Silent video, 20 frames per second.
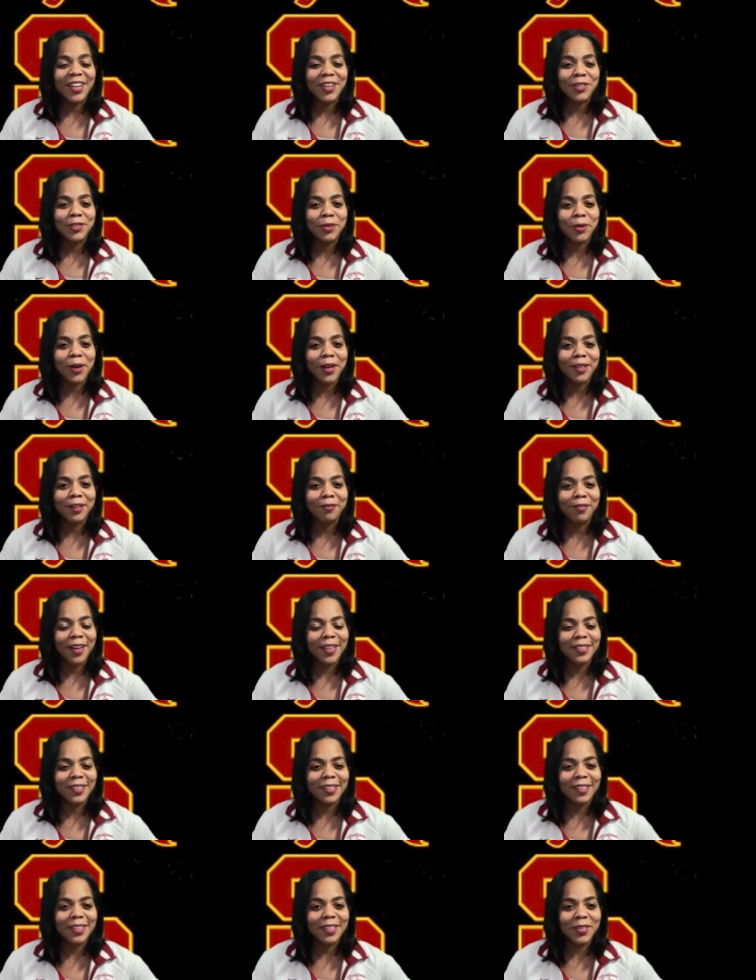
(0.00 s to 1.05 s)
enjoy the
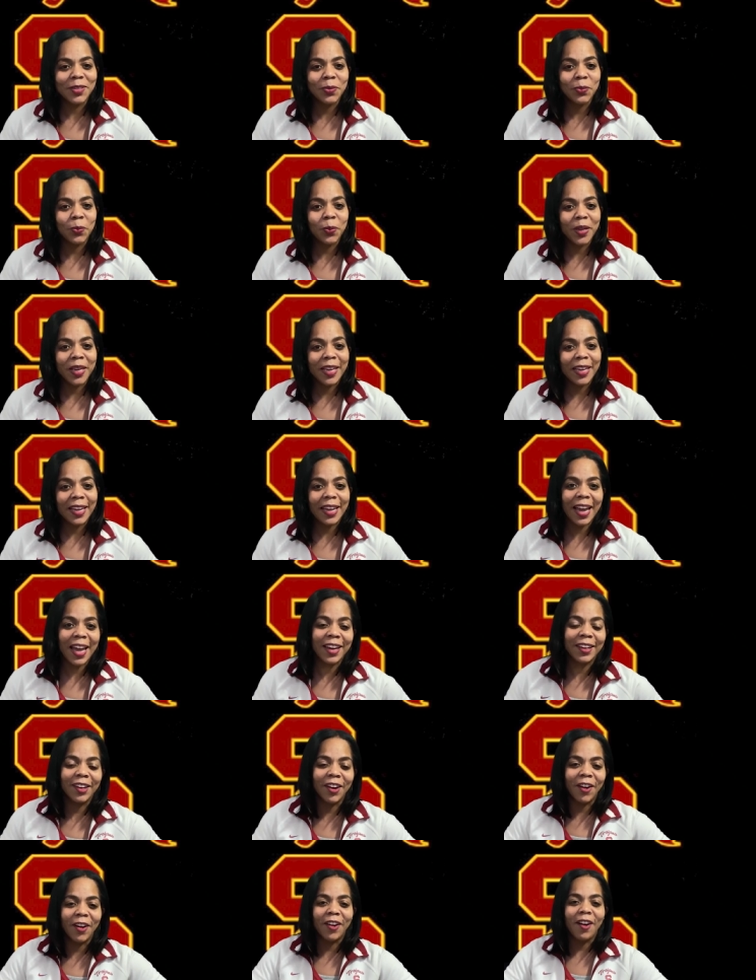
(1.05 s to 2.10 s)
rest of this week
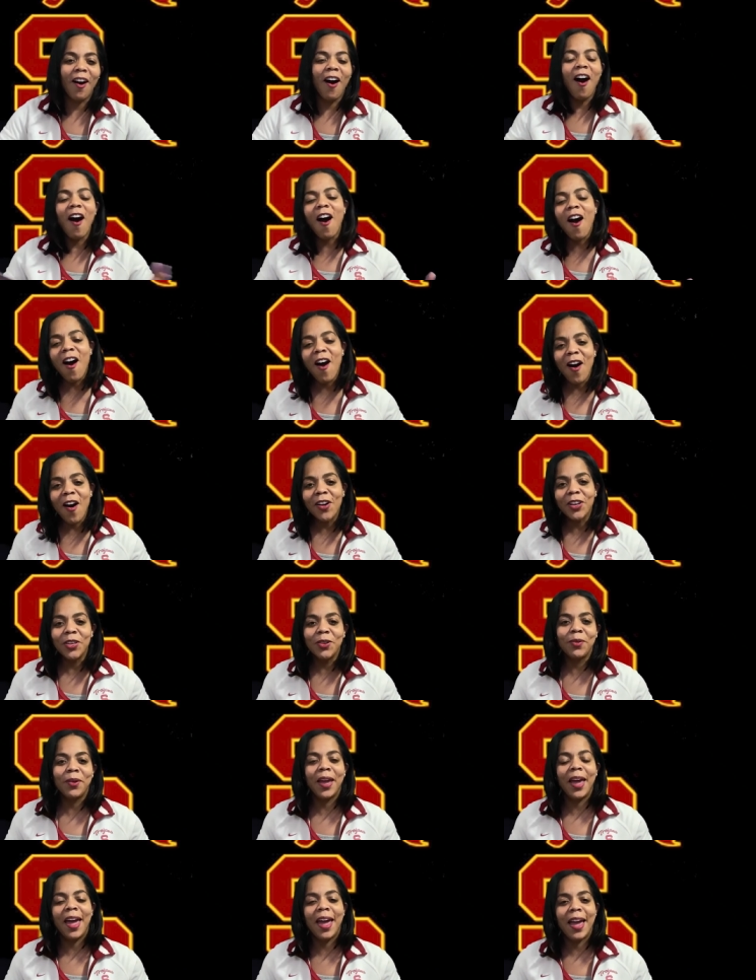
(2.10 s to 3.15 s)
and learn all you
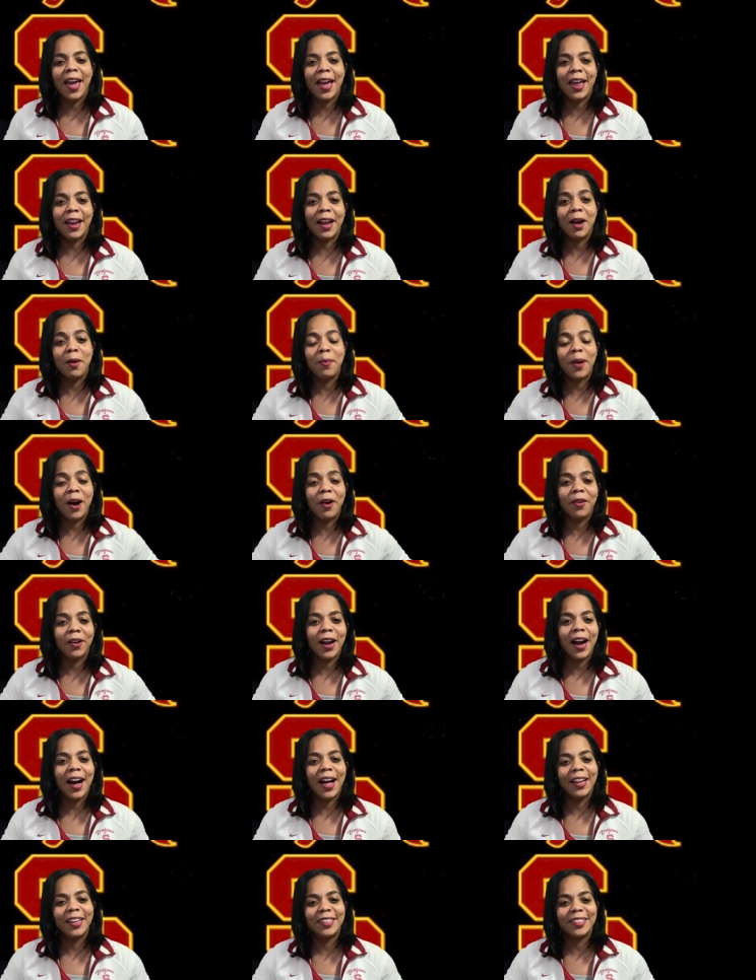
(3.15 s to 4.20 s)
can about
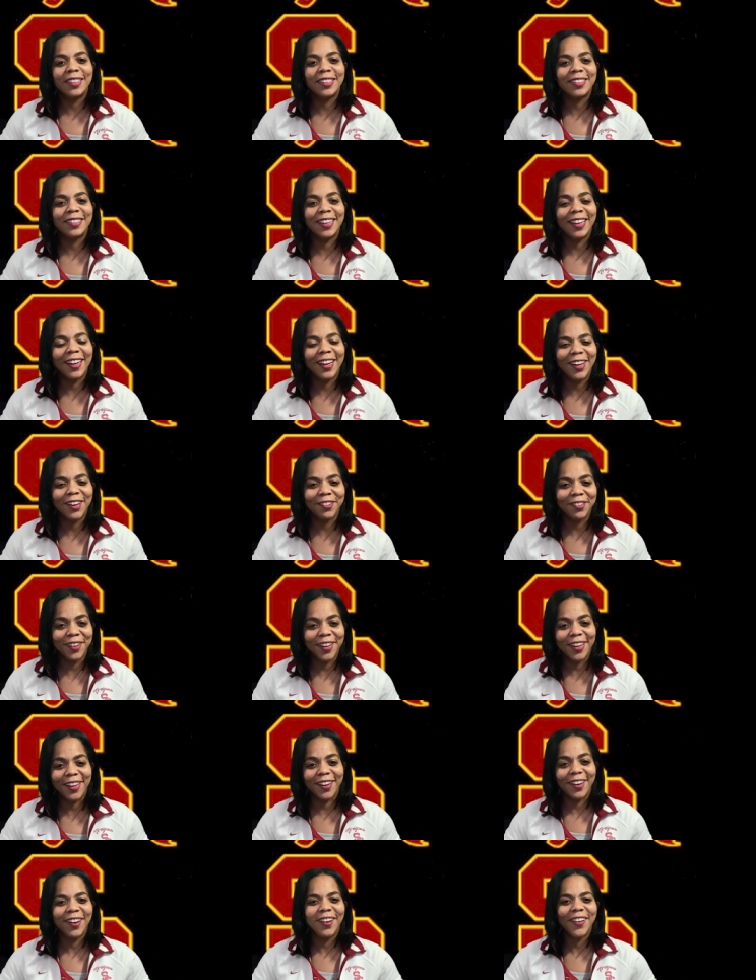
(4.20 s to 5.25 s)
colleges and
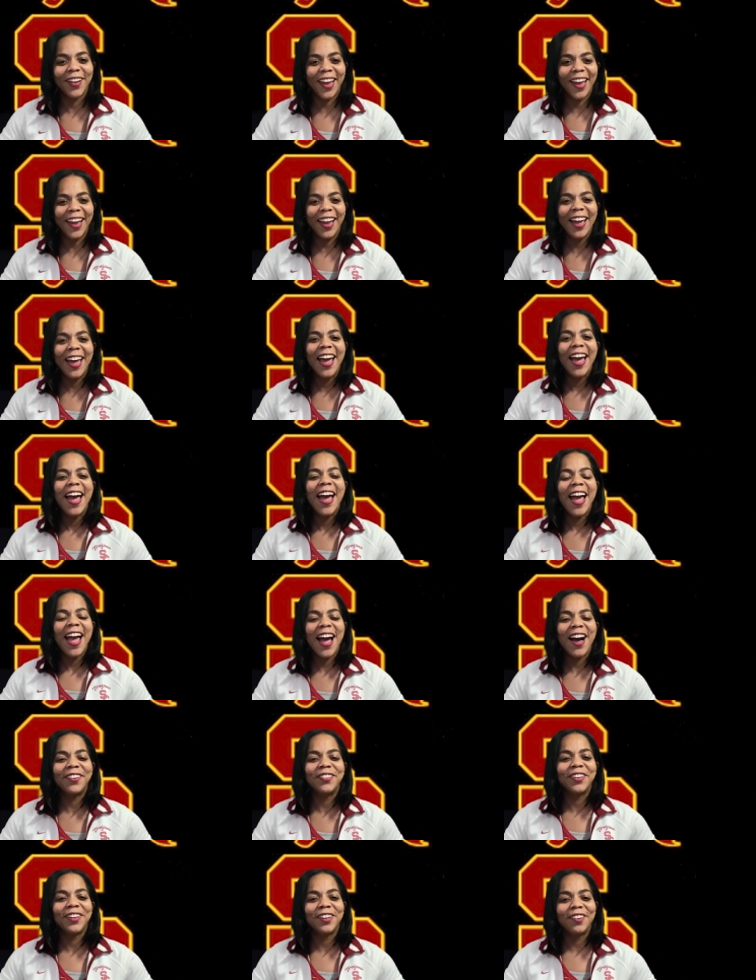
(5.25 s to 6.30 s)
career, okay?
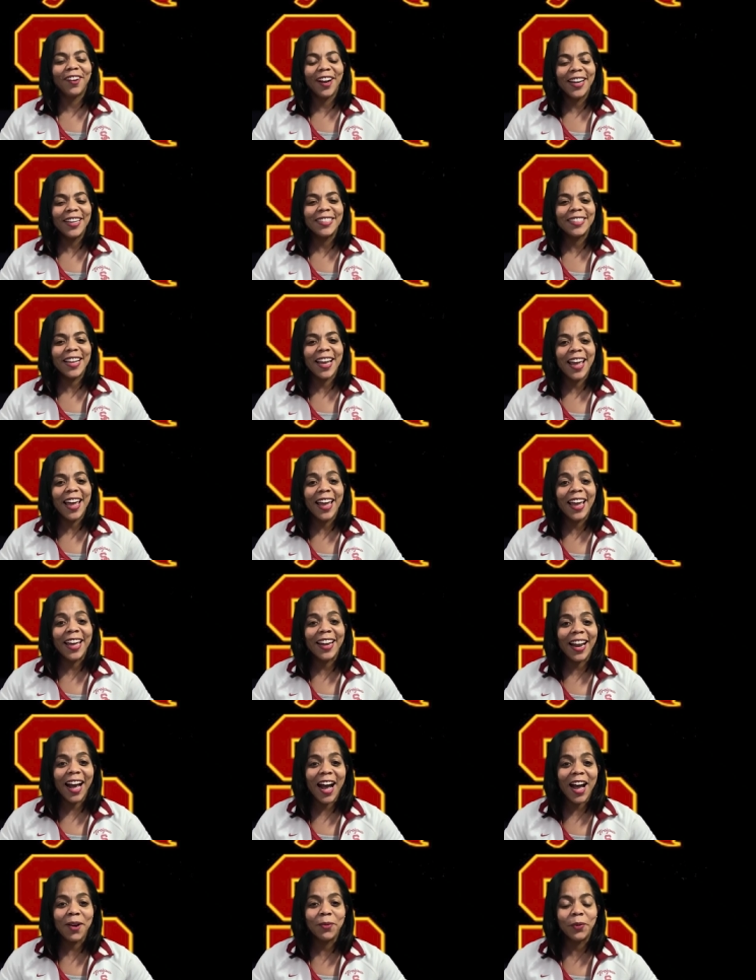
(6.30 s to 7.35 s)
Have a great day,
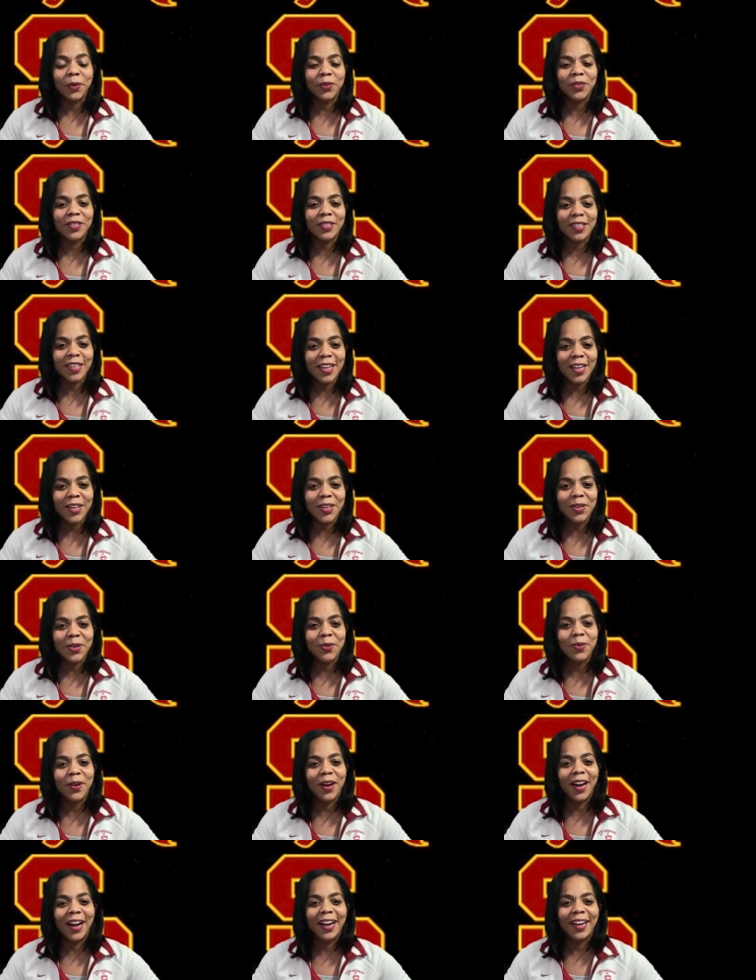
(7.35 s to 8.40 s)
and I will see
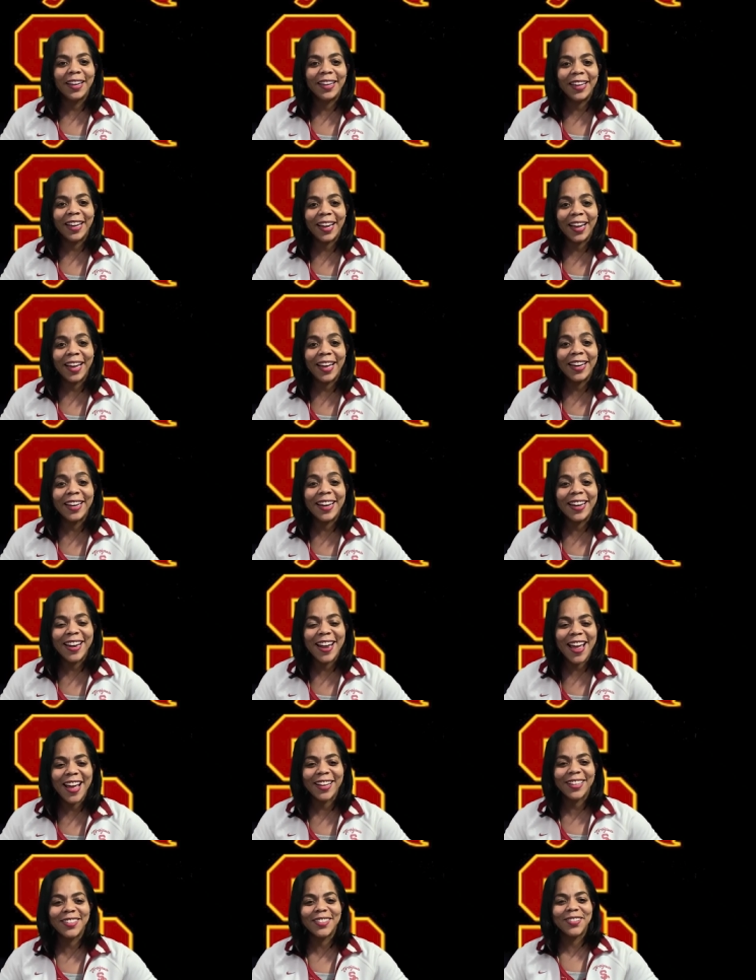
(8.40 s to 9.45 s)
you again
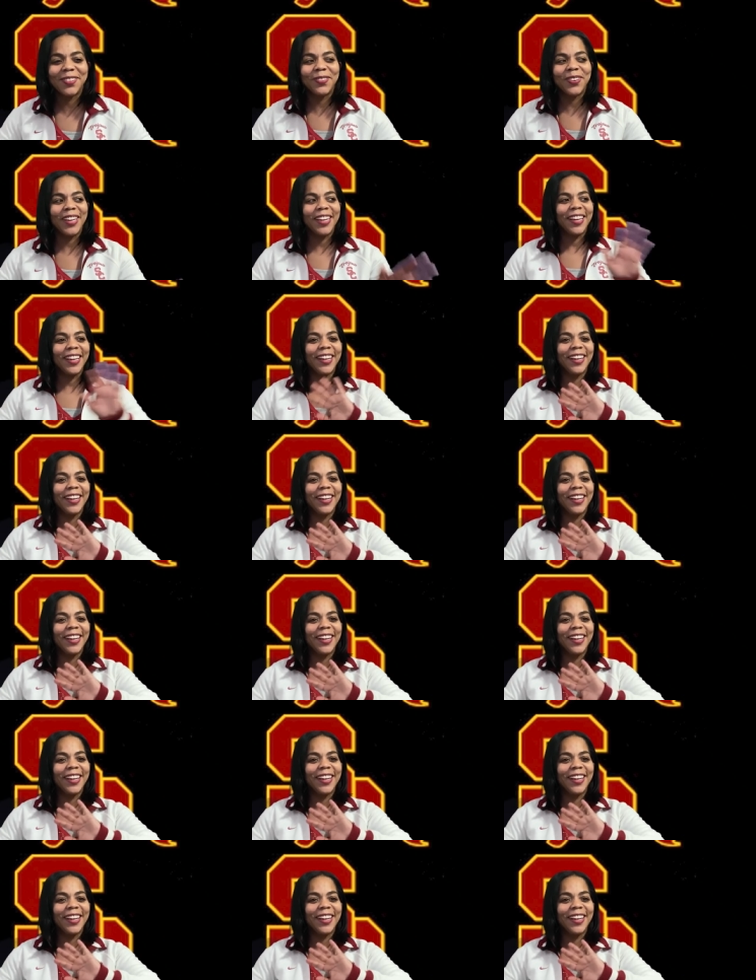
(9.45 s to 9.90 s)
next week.